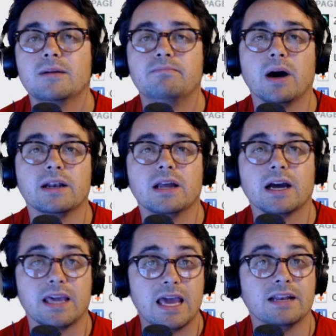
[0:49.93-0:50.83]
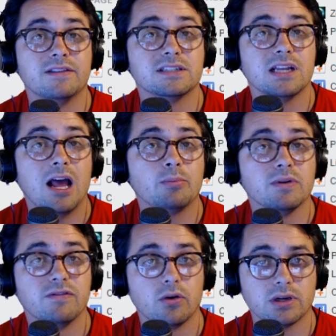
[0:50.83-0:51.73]
But again, this can help you
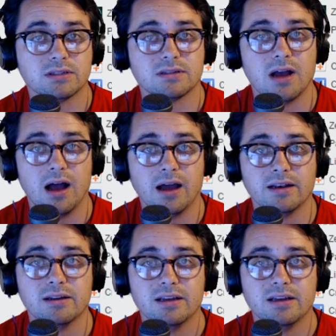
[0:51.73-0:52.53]
focus on